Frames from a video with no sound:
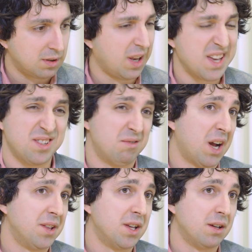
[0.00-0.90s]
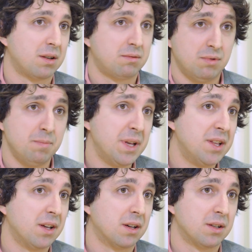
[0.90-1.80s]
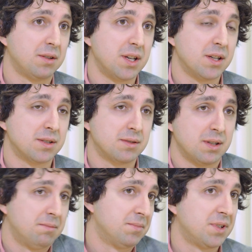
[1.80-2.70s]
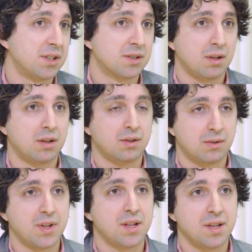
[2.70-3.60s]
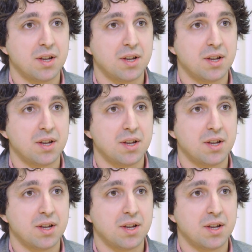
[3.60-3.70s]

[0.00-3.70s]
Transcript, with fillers: lazy writing, repeating uh, things and things of that